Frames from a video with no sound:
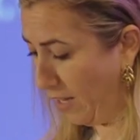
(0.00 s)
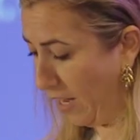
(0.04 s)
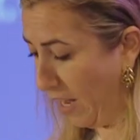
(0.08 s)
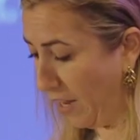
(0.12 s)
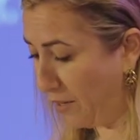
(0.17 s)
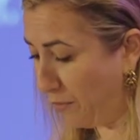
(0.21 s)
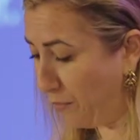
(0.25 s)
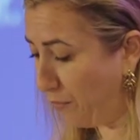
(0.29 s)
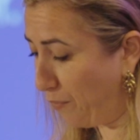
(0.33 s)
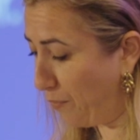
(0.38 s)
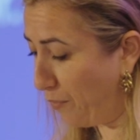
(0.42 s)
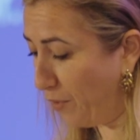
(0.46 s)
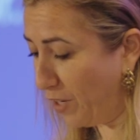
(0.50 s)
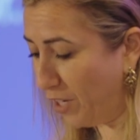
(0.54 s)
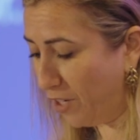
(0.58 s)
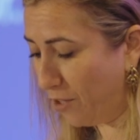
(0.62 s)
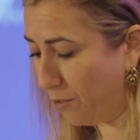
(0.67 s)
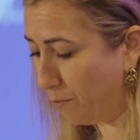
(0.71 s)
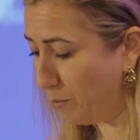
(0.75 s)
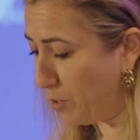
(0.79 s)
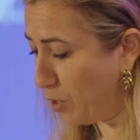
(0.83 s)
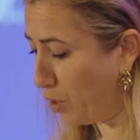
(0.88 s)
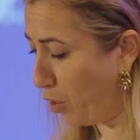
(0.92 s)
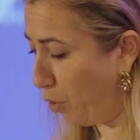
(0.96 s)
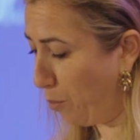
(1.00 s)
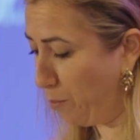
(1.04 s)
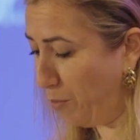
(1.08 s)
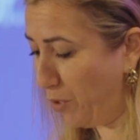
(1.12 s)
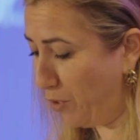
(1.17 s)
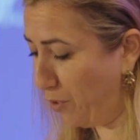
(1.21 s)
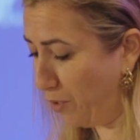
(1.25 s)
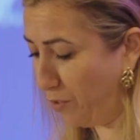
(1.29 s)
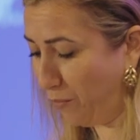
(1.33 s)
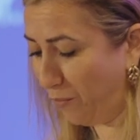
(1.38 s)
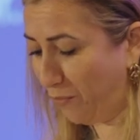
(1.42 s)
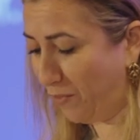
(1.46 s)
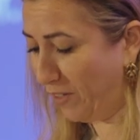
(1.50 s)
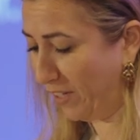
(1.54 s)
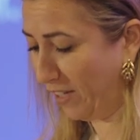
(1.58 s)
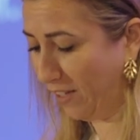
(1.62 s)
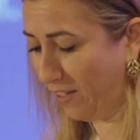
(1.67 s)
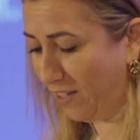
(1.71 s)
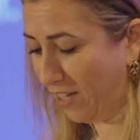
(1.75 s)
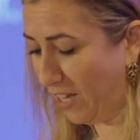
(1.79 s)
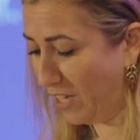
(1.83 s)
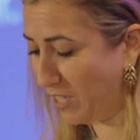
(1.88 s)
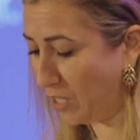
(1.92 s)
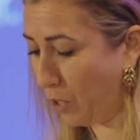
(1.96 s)
and freedom so
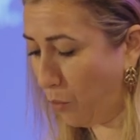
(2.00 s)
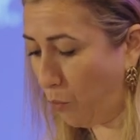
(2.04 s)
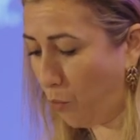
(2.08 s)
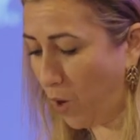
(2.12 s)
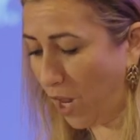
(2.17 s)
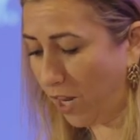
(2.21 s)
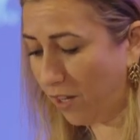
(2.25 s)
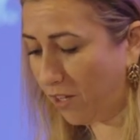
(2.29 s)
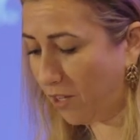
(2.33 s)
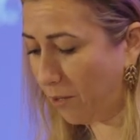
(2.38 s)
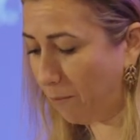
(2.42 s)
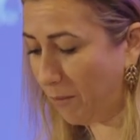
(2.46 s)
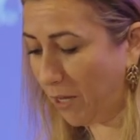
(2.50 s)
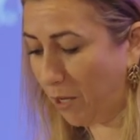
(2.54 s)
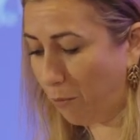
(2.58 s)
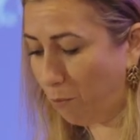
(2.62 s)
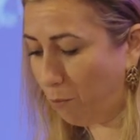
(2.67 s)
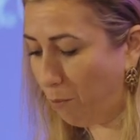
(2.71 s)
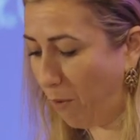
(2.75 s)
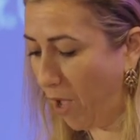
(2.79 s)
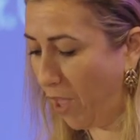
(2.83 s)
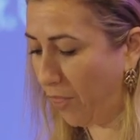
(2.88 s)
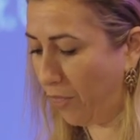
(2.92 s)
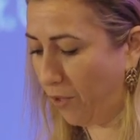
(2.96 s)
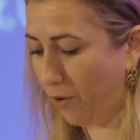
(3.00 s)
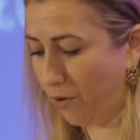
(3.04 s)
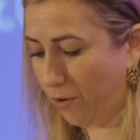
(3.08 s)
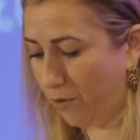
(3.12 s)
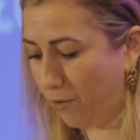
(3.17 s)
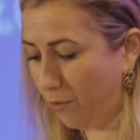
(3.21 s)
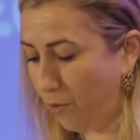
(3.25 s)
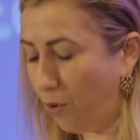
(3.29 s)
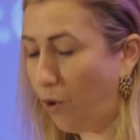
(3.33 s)
beautifully as a welcoming mother,